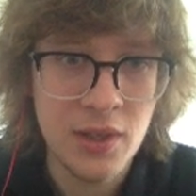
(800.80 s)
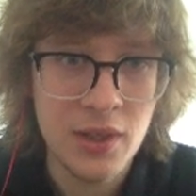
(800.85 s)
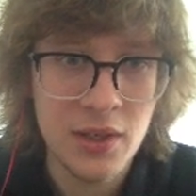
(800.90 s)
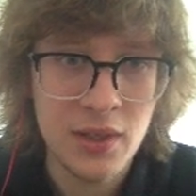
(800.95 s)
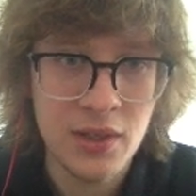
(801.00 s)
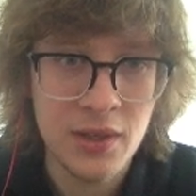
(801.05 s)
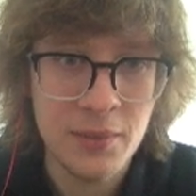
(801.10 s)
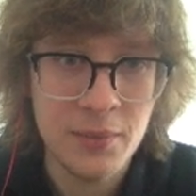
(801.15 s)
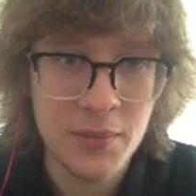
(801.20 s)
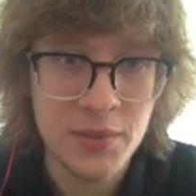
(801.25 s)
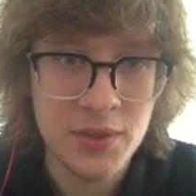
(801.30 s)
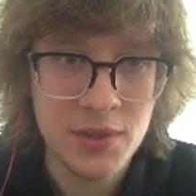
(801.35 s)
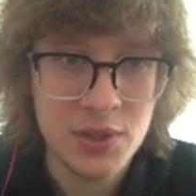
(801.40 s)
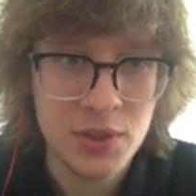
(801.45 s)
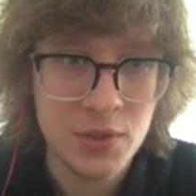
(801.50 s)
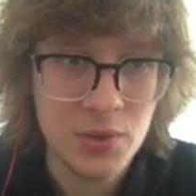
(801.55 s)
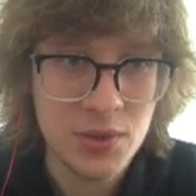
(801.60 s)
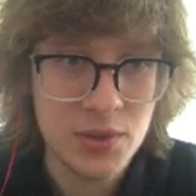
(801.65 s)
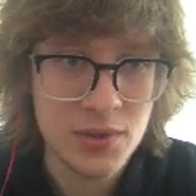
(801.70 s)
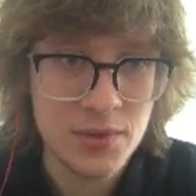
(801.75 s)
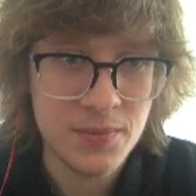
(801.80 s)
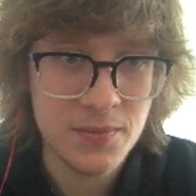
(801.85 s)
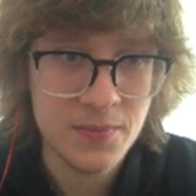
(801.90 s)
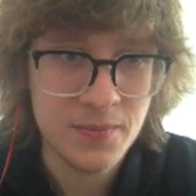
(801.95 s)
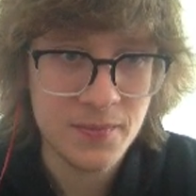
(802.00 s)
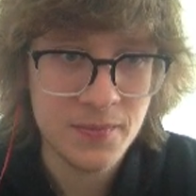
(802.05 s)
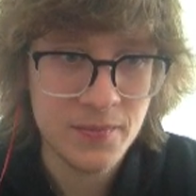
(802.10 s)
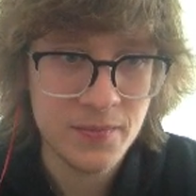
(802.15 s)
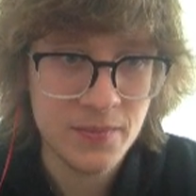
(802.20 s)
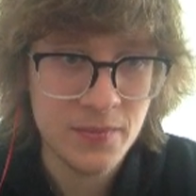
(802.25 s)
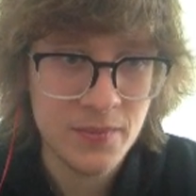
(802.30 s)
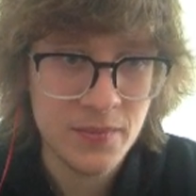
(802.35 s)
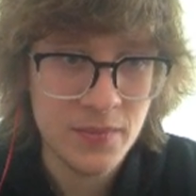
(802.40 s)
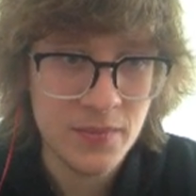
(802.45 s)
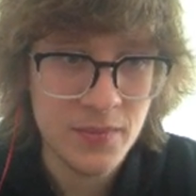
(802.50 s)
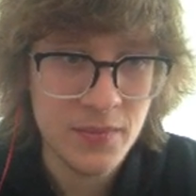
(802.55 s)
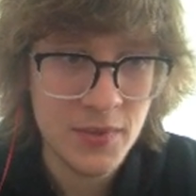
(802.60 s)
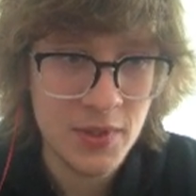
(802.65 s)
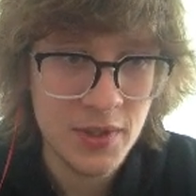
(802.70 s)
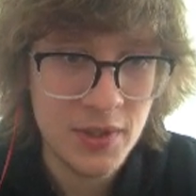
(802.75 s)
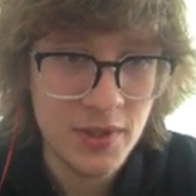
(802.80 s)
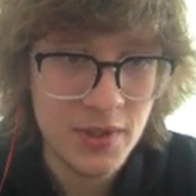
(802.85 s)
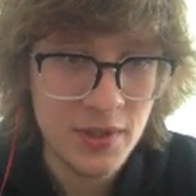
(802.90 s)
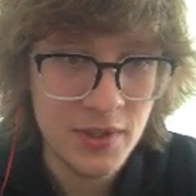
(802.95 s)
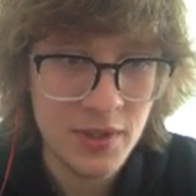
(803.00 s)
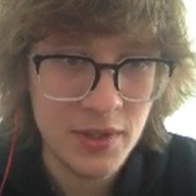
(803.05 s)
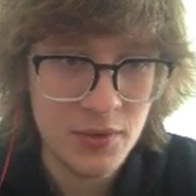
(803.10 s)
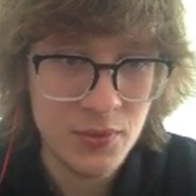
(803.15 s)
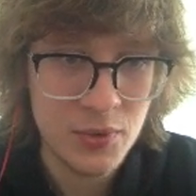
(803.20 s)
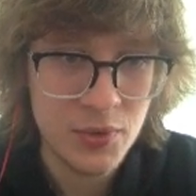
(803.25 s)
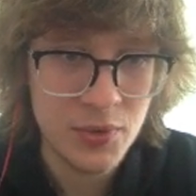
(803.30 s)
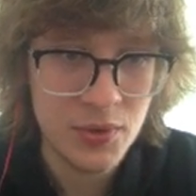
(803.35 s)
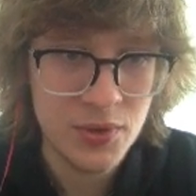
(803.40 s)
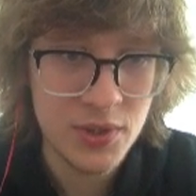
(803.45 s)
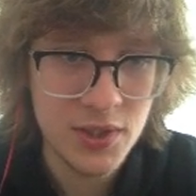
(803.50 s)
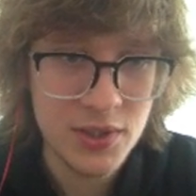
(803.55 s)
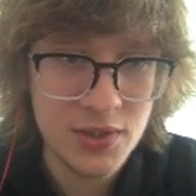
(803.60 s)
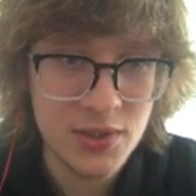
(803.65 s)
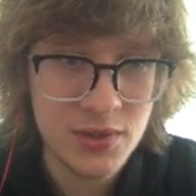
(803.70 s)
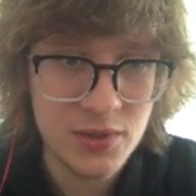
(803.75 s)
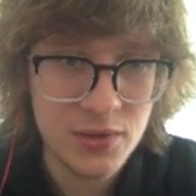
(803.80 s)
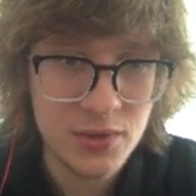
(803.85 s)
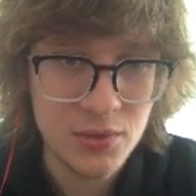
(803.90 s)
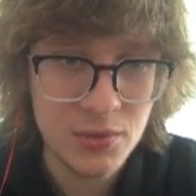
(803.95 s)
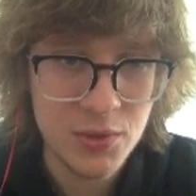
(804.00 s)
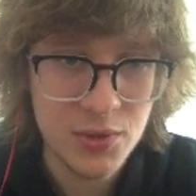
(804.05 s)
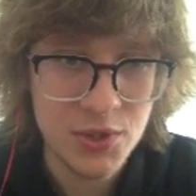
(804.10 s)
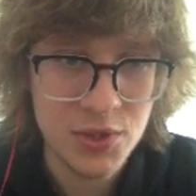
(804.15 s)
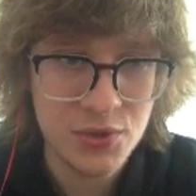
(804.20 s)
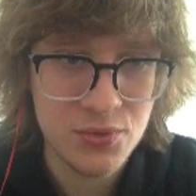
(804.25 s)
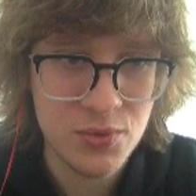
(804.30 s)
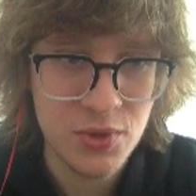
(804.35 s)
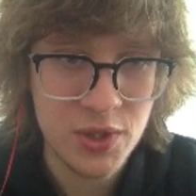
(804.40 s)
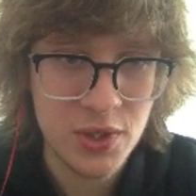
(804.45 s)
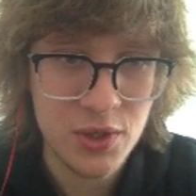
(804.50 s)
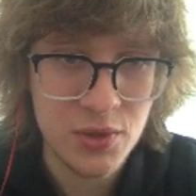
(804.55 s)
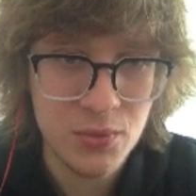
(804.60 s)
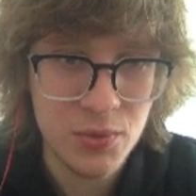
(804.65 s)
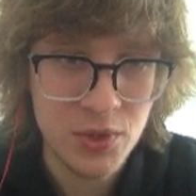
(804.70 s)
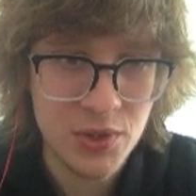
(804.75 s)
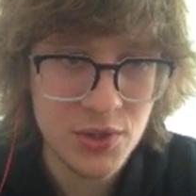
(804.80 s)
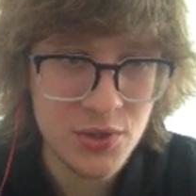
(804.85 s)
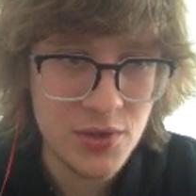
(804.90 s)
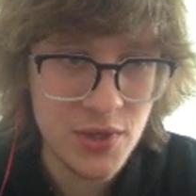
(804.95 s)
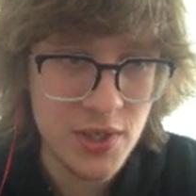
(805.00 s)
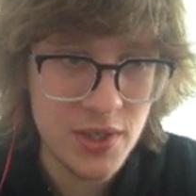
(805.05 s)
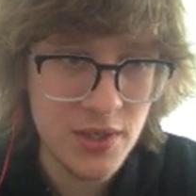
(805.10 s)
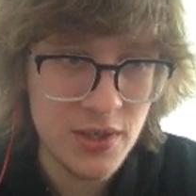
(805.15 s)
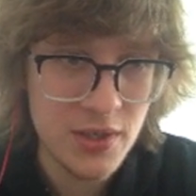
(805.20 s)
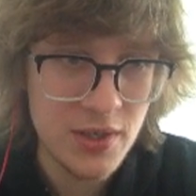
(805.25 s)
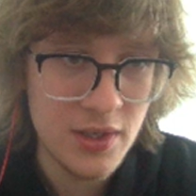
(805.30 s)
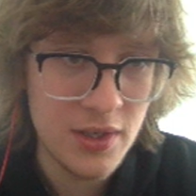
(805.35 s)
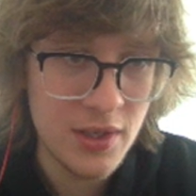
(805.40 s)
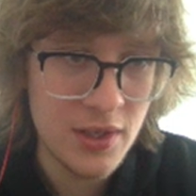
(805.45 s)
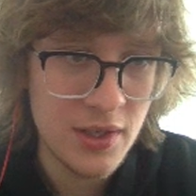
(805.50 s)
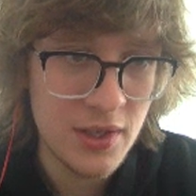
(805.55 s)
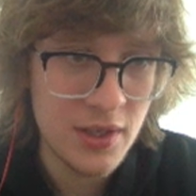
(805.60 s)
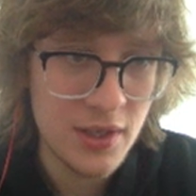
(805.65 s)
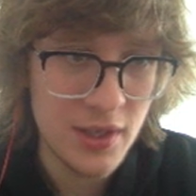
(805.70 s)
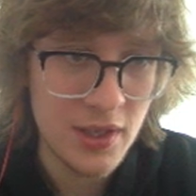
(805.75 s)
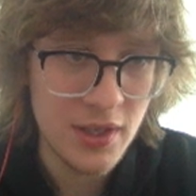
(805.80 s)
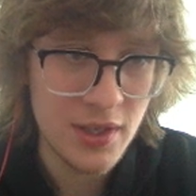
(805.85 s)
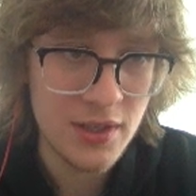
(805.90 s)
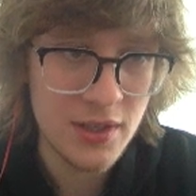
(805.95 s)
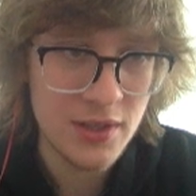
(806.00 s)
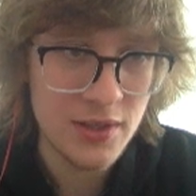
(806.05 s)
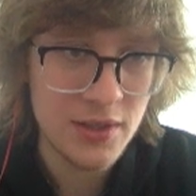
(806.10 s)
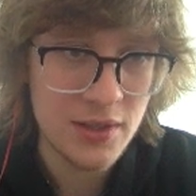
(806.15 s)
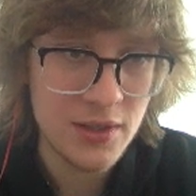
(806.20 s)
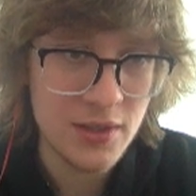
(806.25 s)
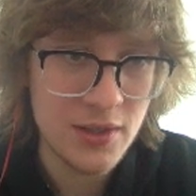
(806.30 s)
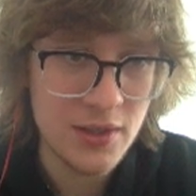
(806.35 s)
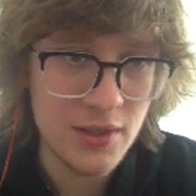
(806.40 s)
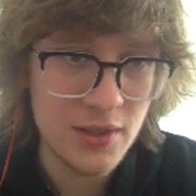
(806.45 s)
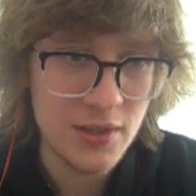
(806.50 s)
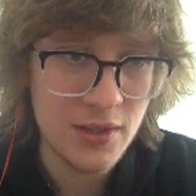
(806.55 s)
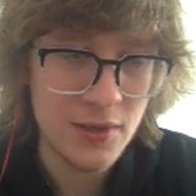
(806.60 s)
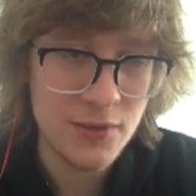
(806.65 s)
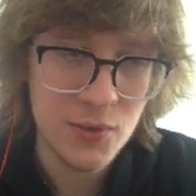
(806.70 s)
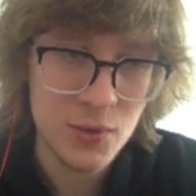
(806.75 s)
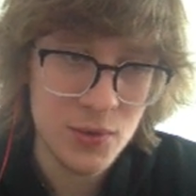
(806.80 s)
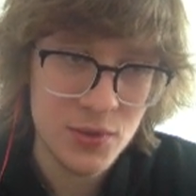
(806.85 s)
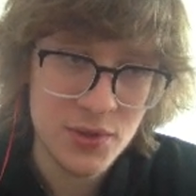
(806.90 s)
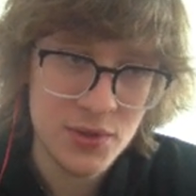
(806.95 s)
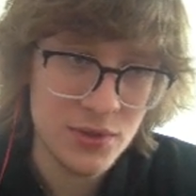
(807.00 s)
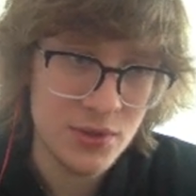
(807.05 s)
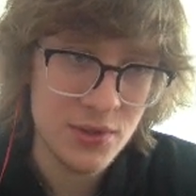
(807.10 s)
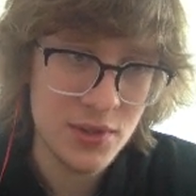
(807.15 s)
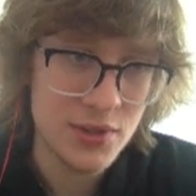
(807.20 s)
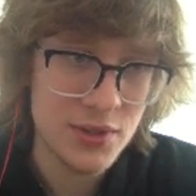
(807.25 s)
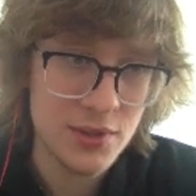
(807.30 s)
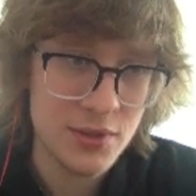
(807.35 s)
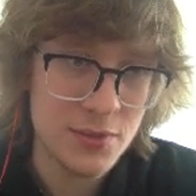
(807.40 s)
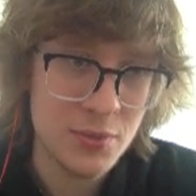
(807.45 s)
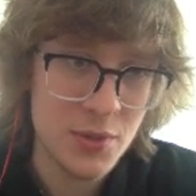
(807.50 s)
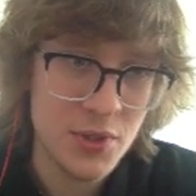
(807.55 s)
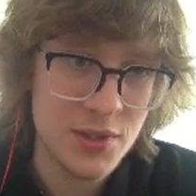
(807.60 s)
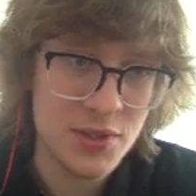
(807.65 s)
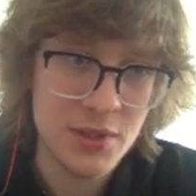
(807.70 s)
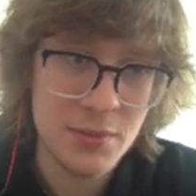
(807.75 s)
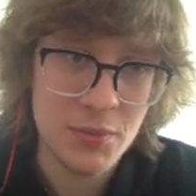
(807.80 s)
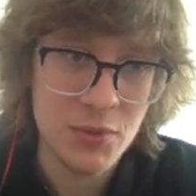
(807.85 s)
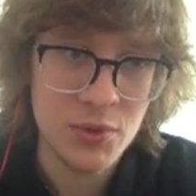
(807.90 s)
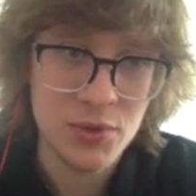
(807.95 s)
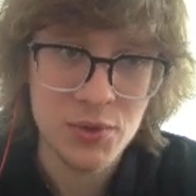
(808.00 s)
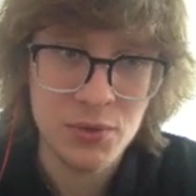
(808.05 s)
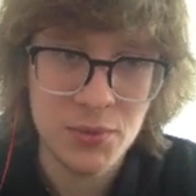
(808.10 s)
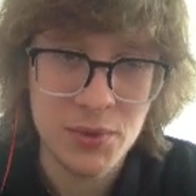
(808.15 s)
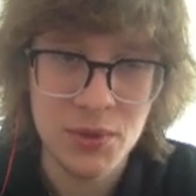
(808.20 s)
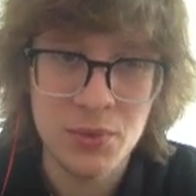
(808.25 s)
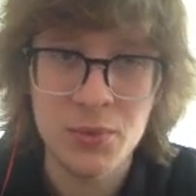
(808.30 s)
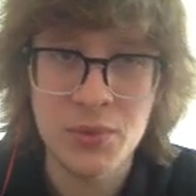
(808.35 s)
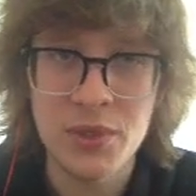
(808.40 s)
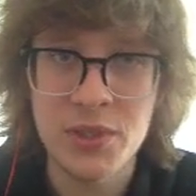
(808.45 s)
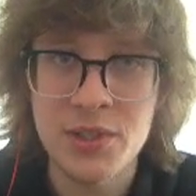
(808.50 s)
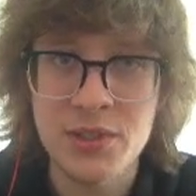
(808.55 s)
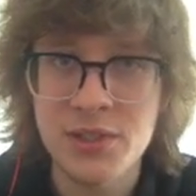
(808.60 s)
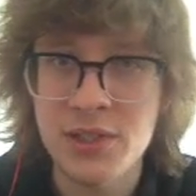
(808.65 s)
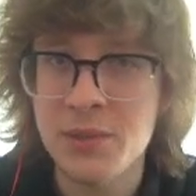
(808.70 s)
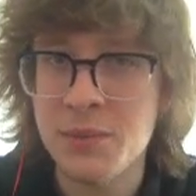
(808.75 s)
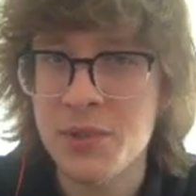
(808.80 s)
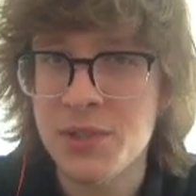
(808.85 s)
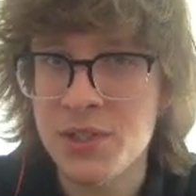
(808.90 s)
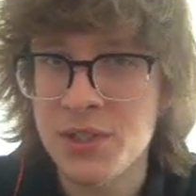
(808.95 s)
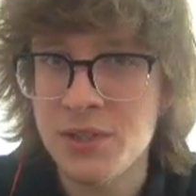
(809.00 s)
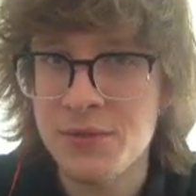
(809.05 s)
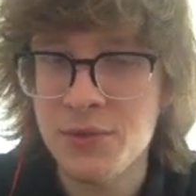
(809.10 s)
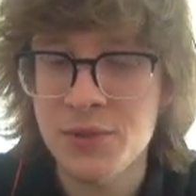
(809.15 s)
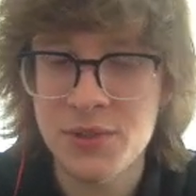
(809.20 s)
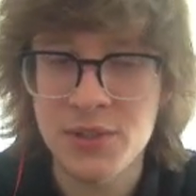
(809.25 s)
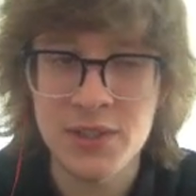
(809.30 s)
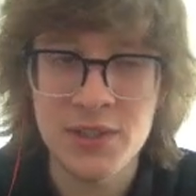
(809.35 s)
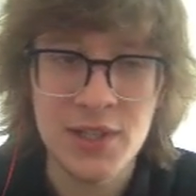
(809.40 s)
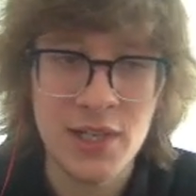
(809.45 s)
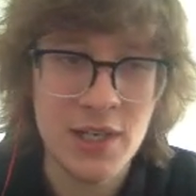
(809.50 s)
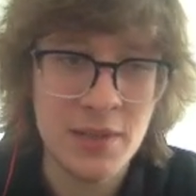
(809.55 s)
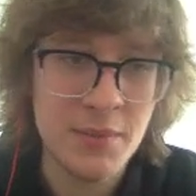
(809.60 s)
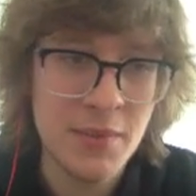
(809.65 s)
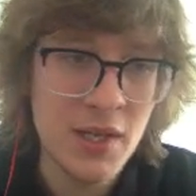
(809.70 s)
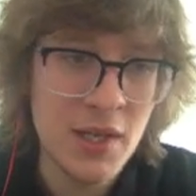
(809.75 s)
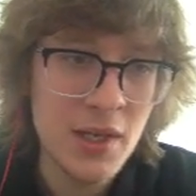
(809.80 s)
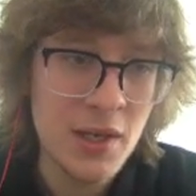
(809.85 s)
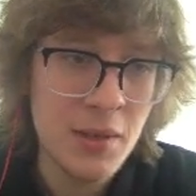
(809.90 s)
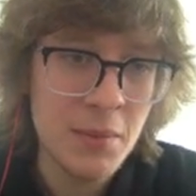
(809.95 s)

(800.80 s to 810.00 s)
in sequence. Now, if we do this, we're just running on one thread, and of course, this is pretty simple, so we don't really see much of a difference in time.